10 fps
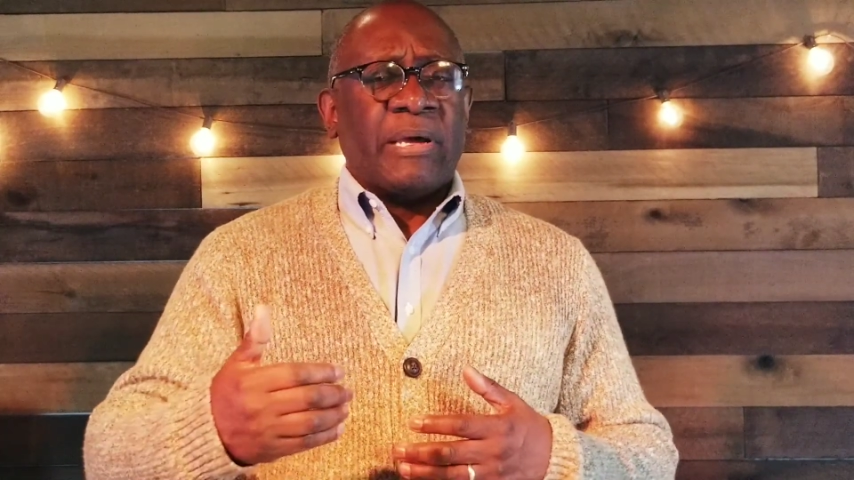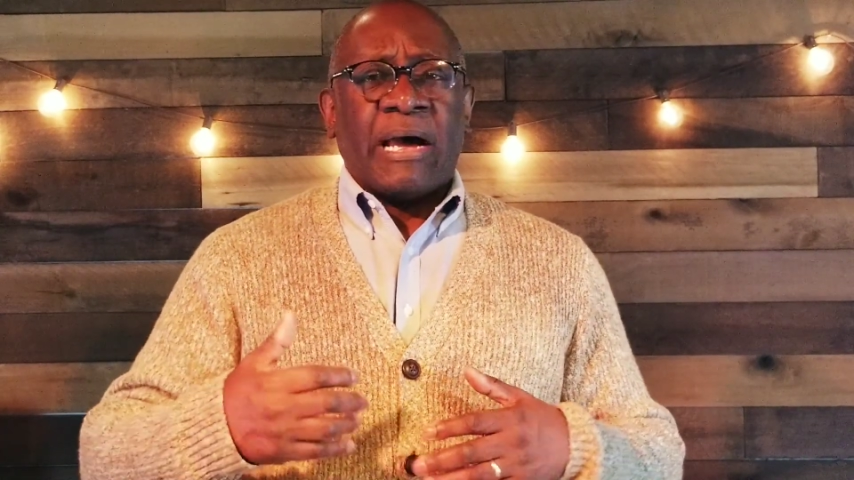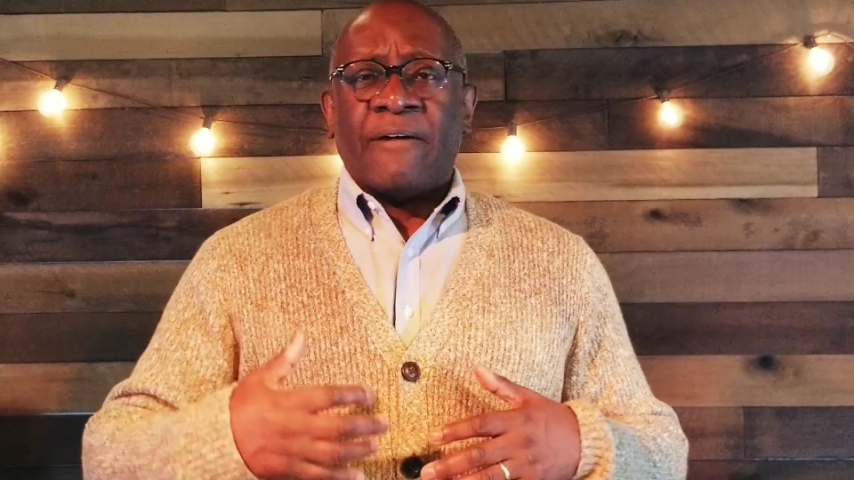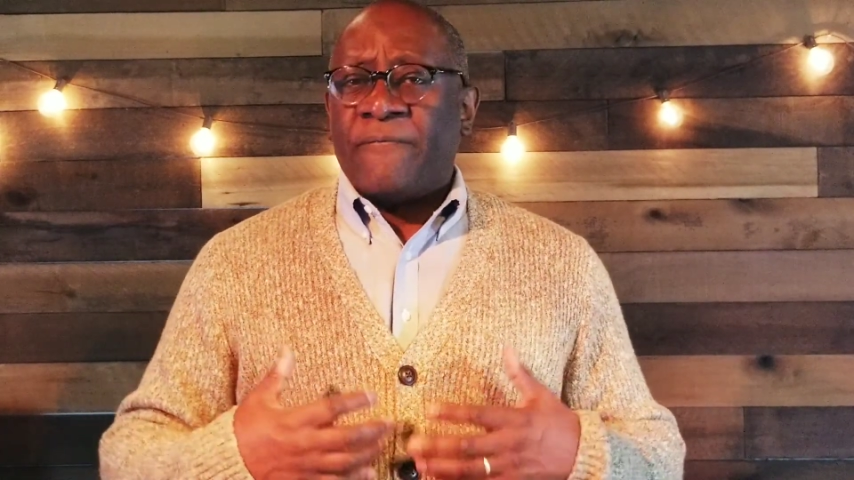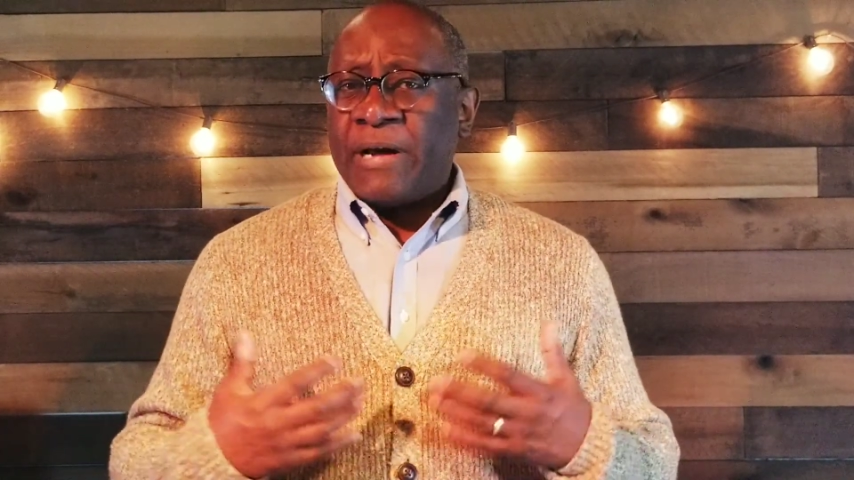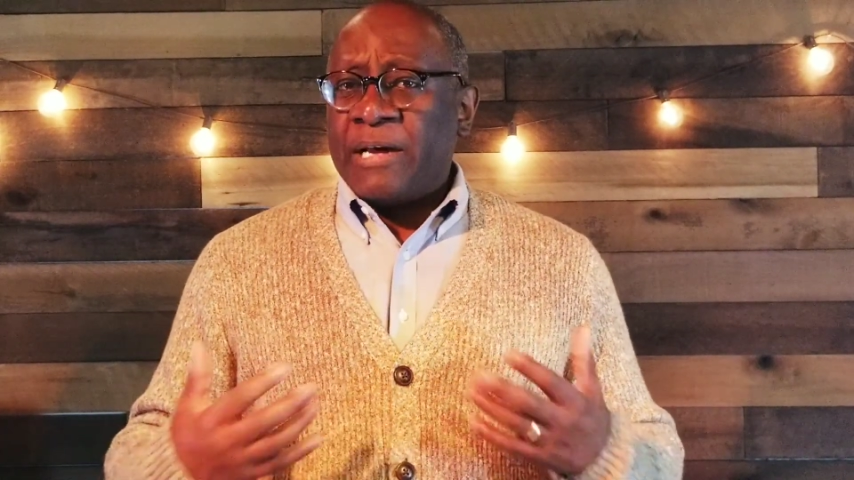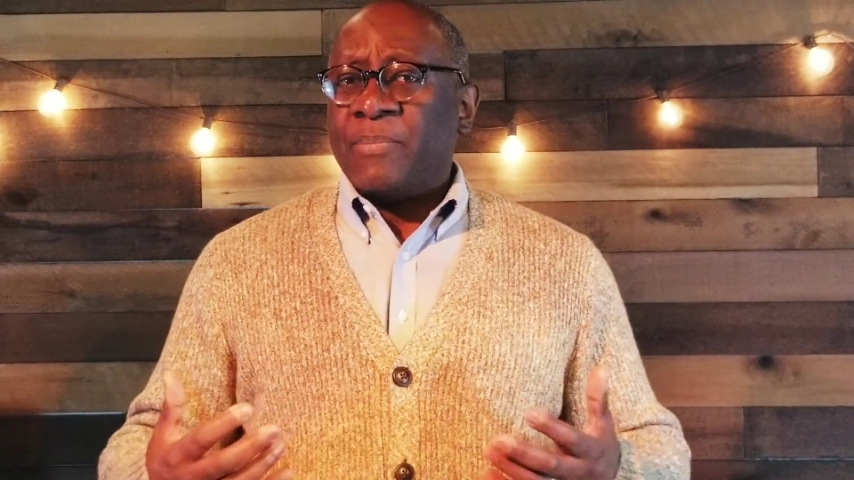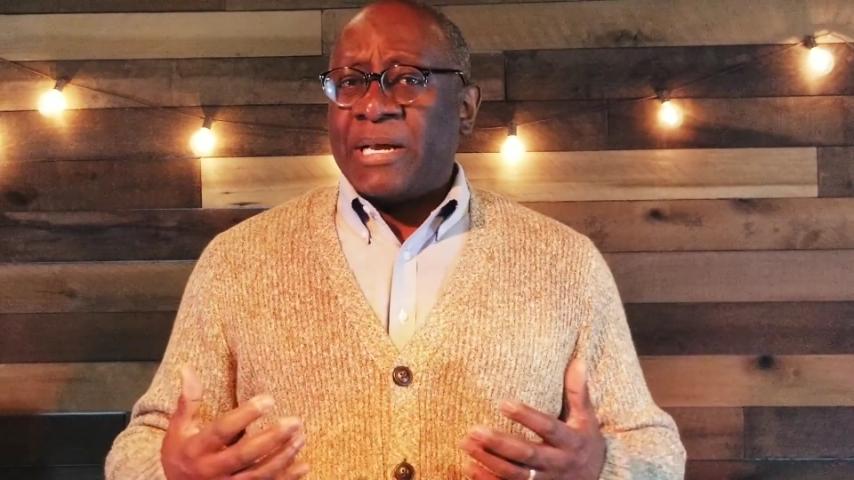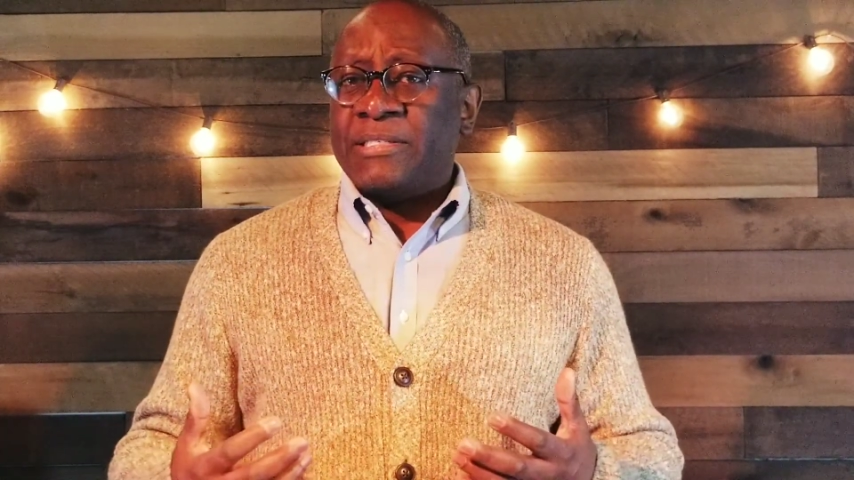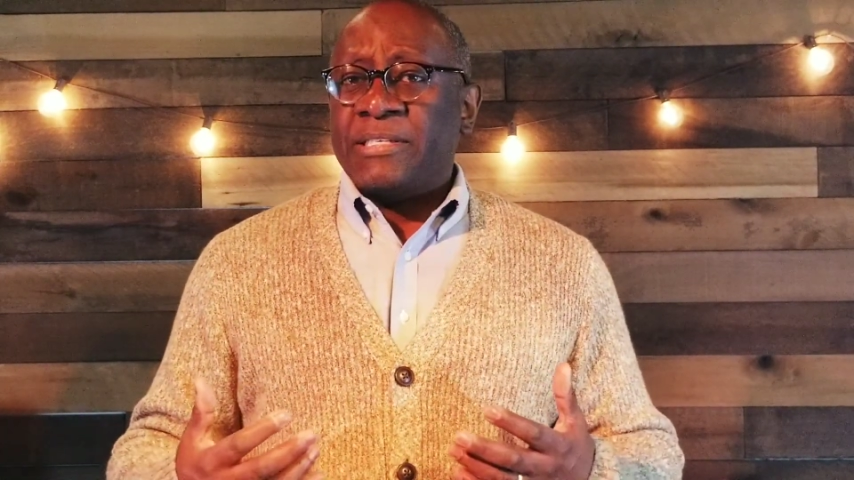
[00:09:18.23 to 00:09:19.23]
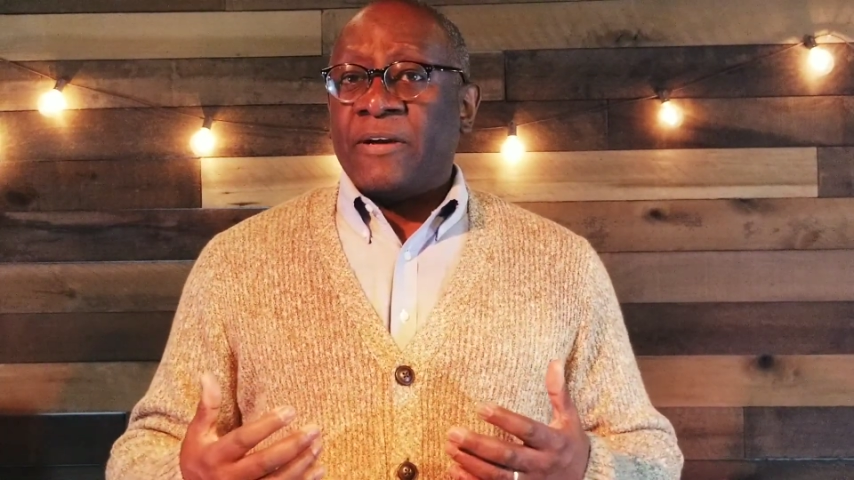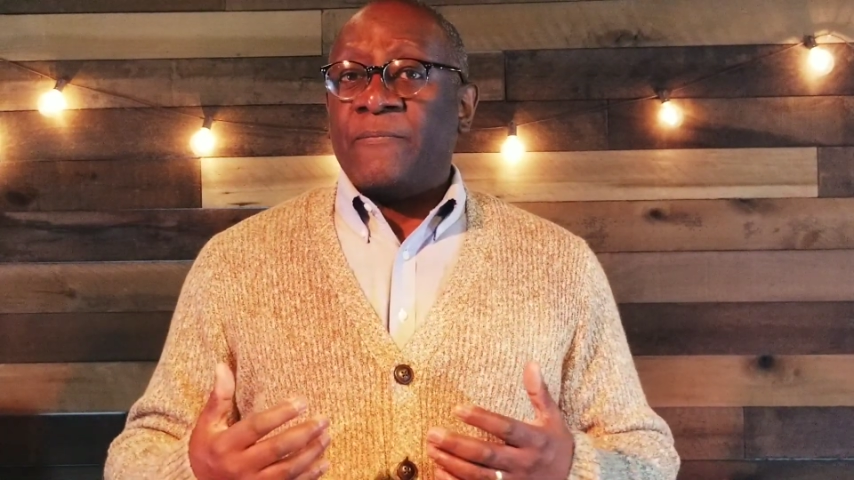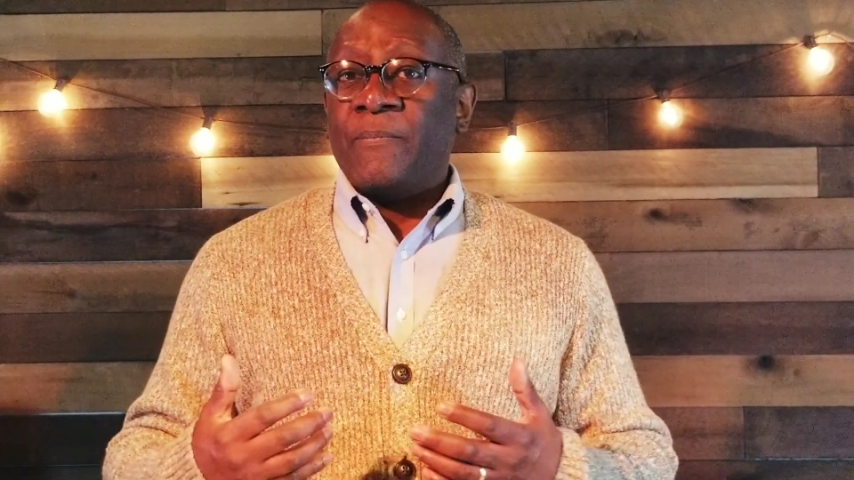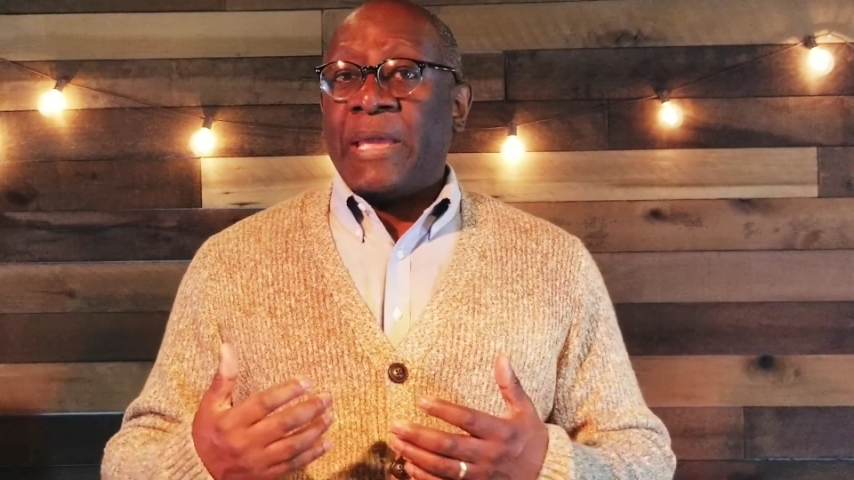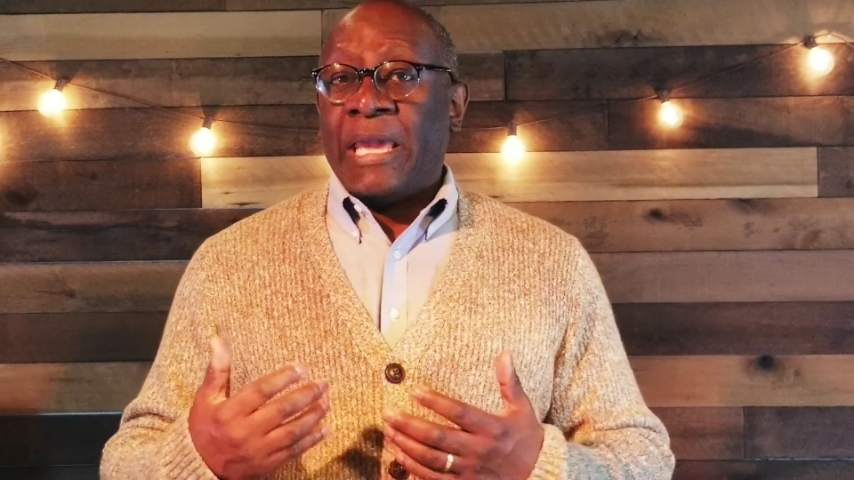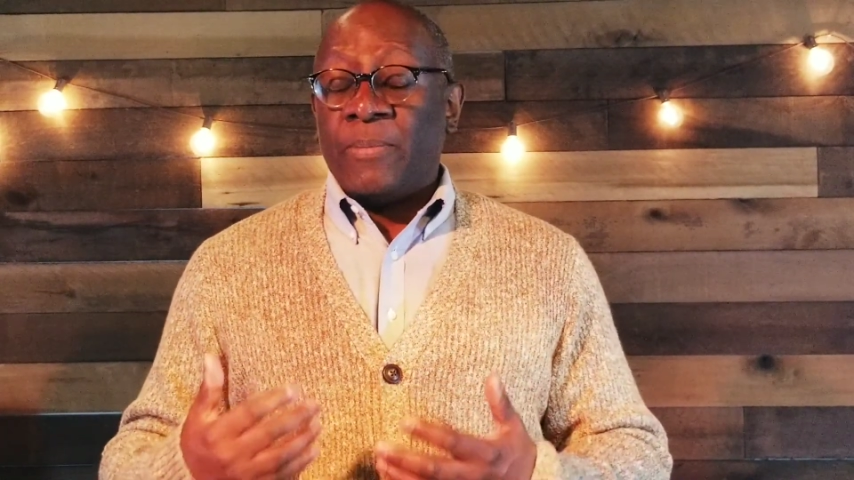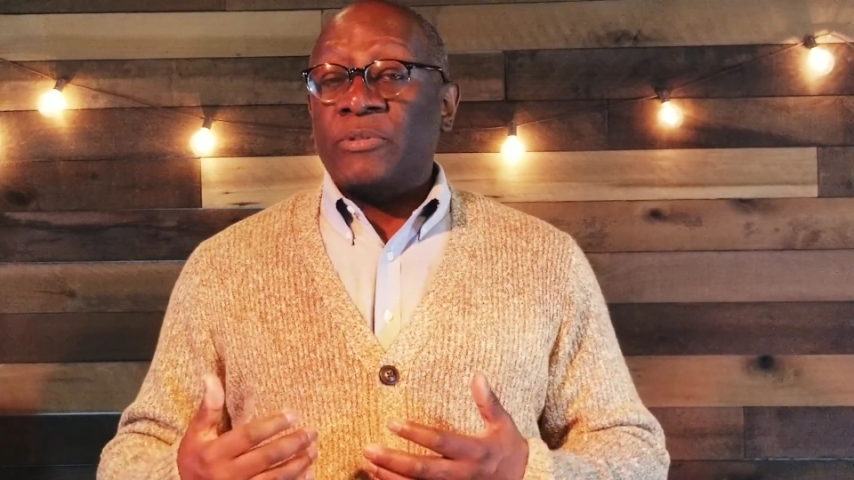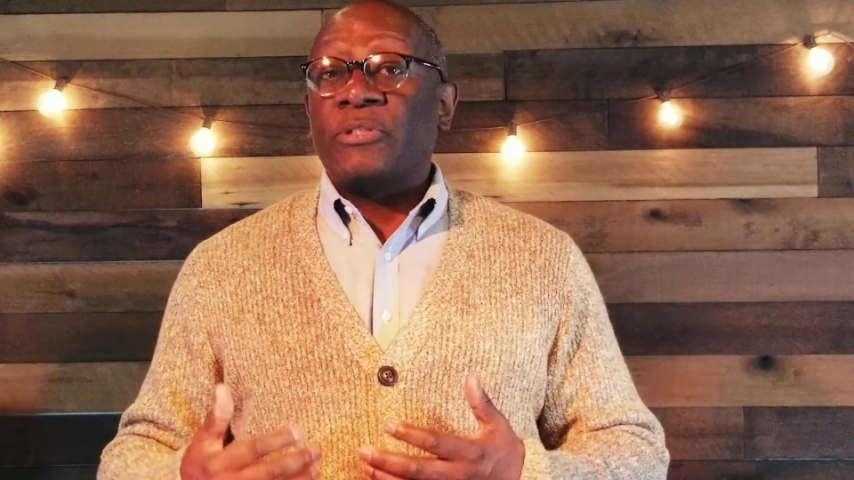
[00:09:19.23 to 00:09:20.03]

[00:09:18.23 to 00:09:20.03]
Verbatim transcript: I found myself able